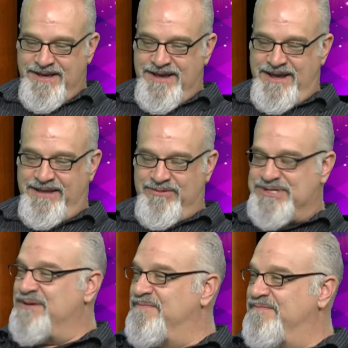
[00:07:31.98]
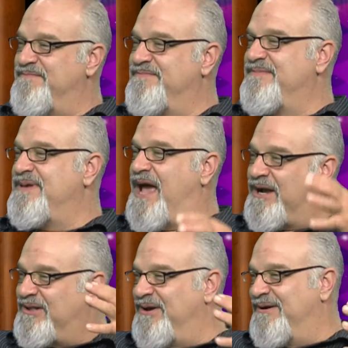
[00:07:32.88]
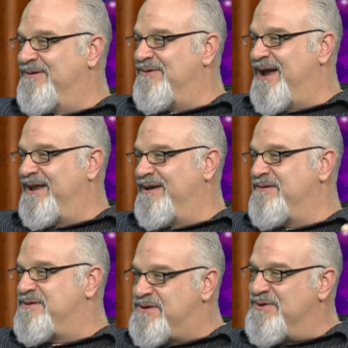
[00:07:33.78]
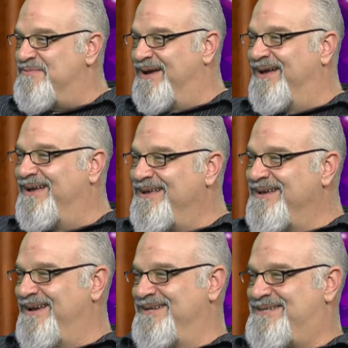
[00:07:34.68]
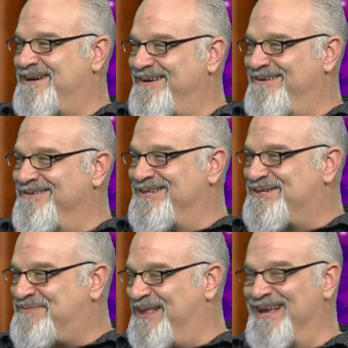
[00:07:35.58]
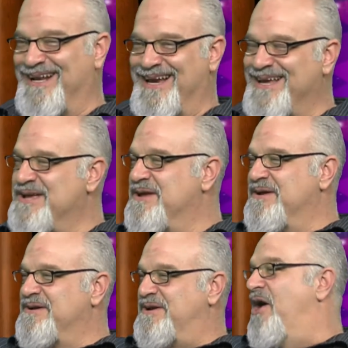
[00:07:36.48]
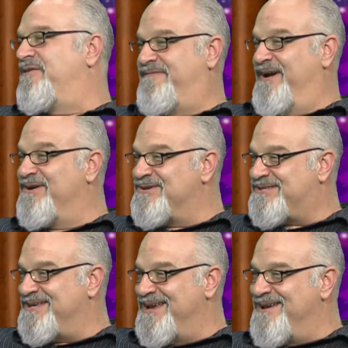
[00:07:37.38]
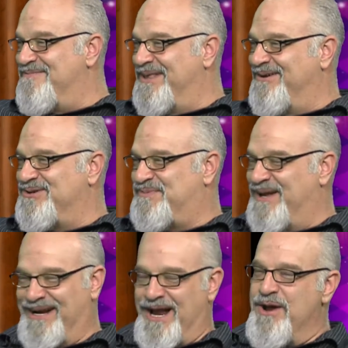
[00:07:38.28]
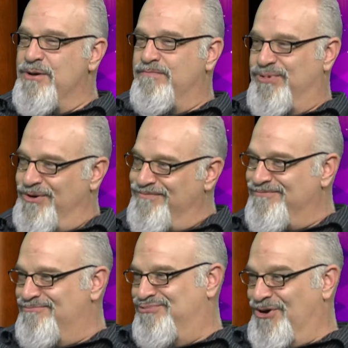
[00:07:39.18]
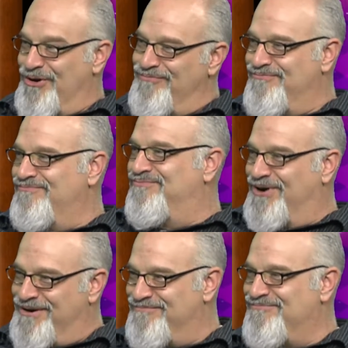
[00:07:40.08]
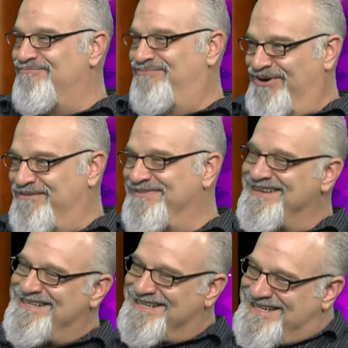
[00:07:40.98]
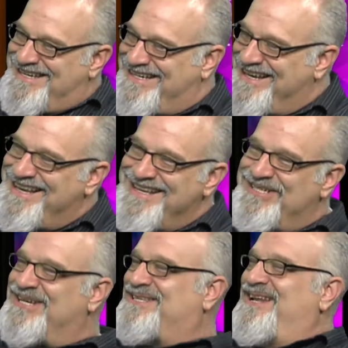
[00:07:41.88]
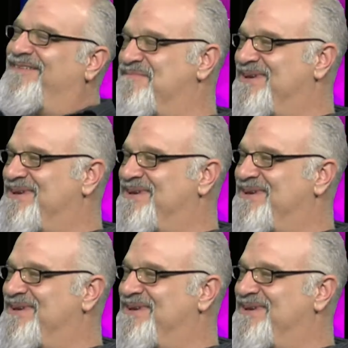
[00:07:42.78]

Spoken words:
And there was some heckler who had a tuba, and so he was just playing like Darth Vader's theme, and then he was playing like boom, boom, boom, boom, just enough music.